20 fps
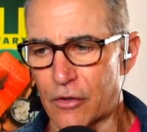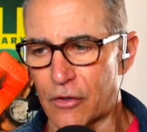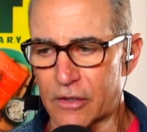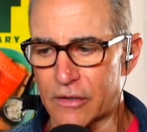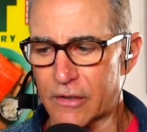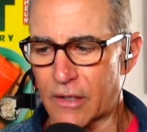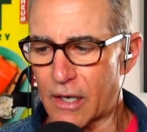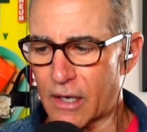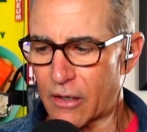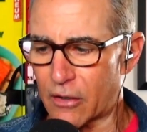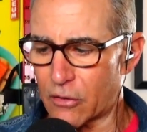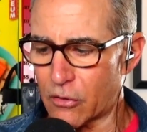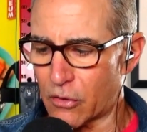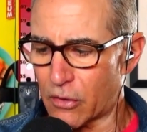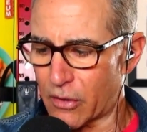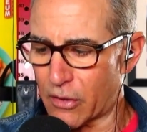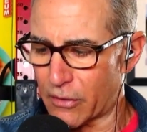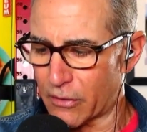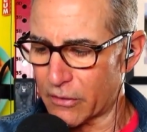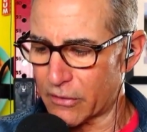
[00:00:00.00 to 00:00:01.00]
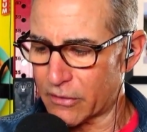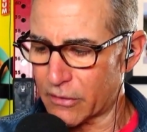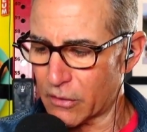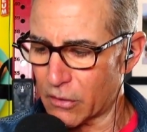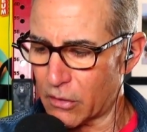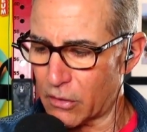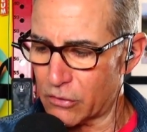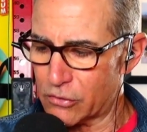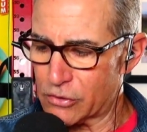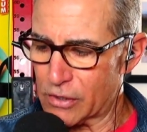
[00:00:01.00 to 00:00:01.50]
your entire order. So
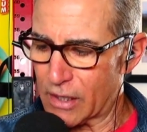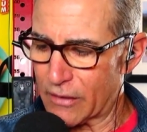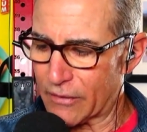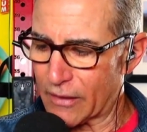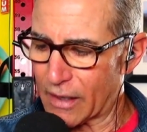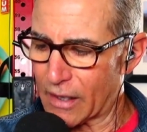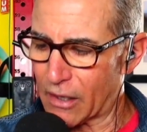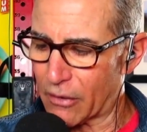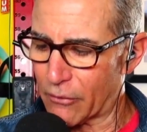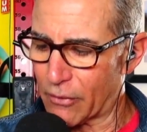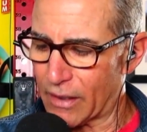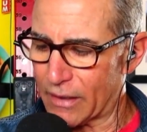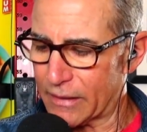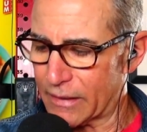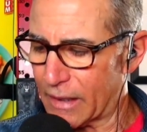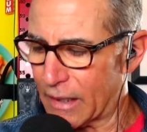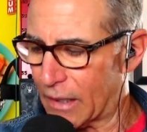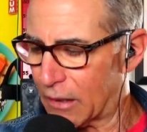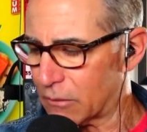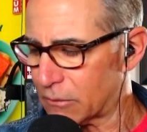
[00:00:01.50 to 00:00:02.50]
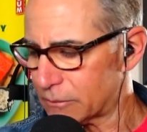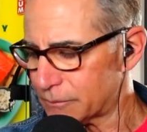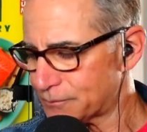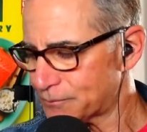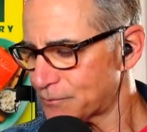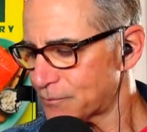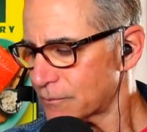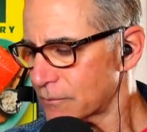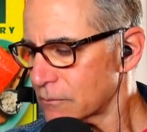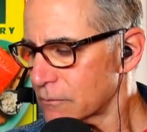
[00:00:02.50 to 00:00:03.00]
go check that out right now.
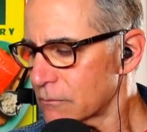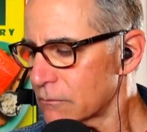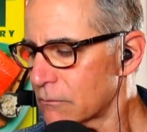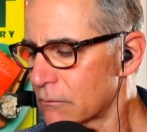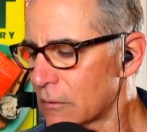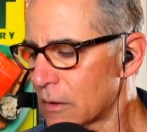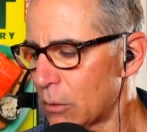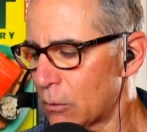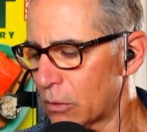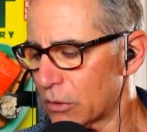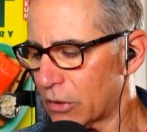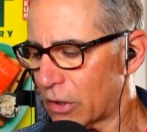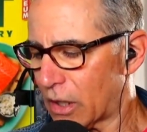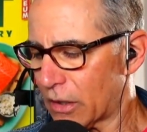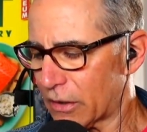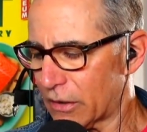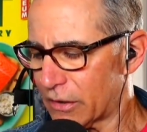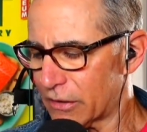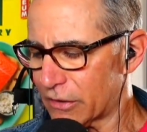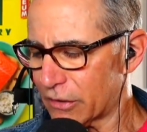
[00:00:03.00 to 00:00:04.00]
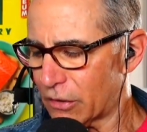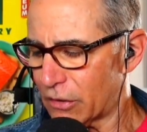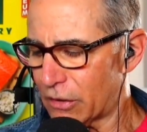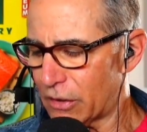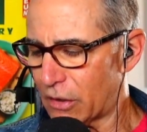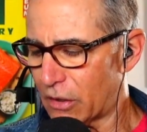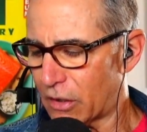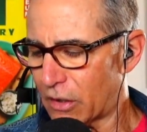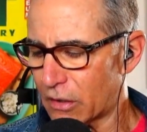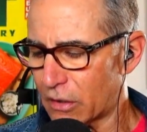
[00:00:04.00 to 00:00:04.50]
We're talking to Zoe
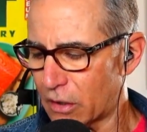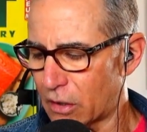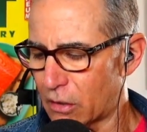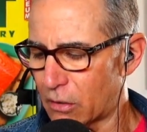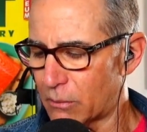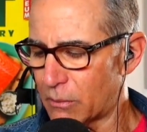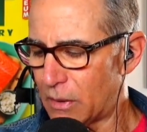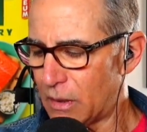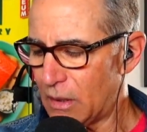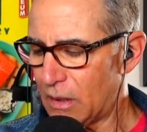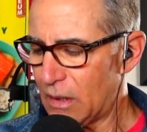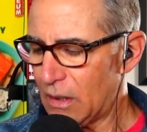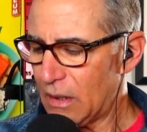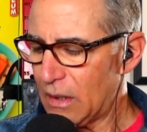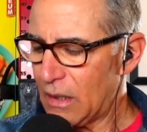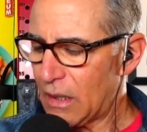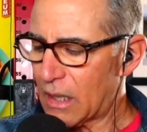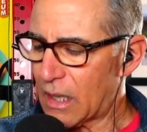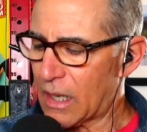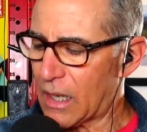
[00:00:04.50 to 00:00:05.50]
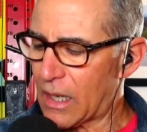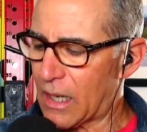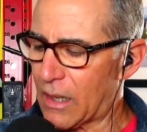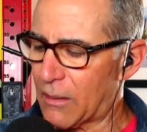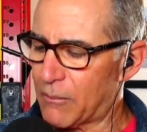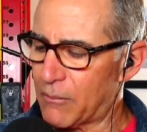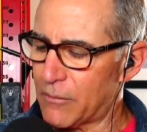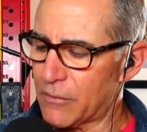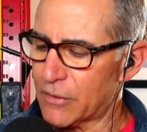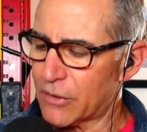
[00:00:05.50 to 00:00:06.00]
Harcombe.
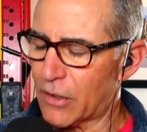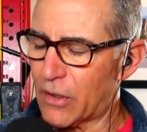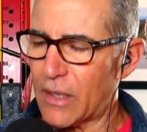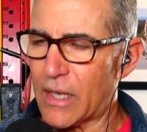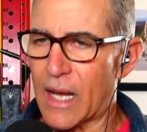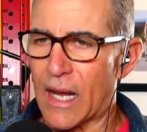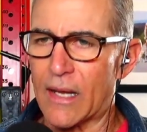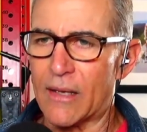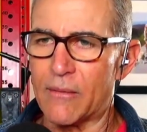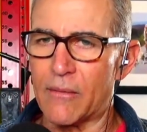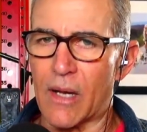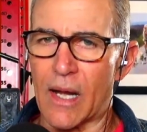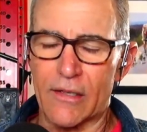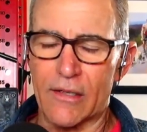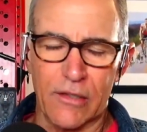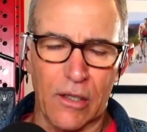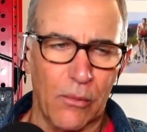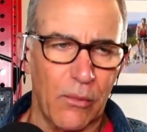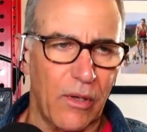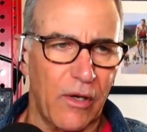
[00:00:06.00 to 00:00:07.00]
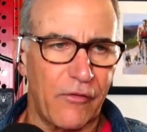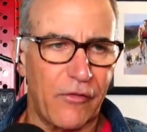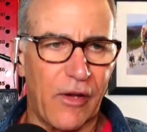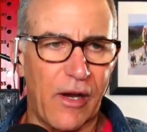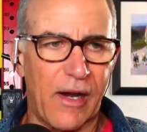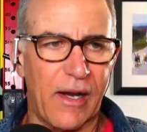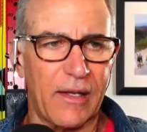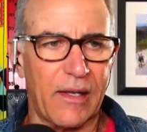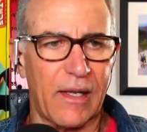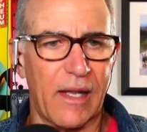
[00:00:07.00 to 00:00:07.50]
Um, Zoe, I, I saw one of your
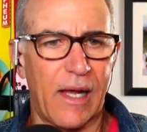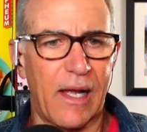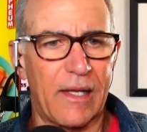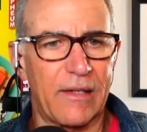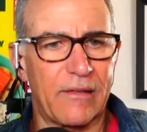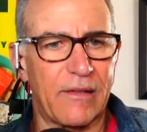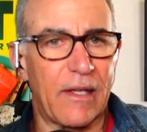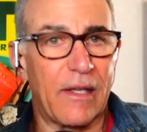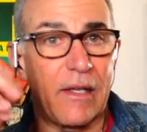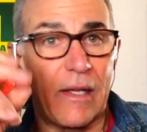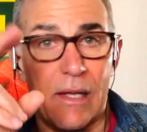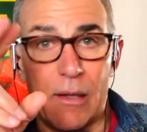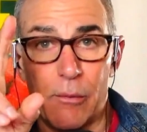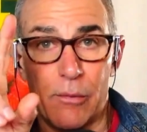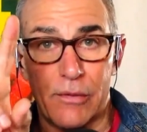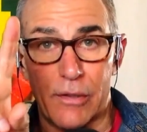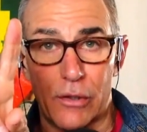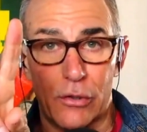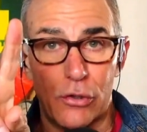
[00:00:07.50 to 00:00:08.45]
headlines, and it was a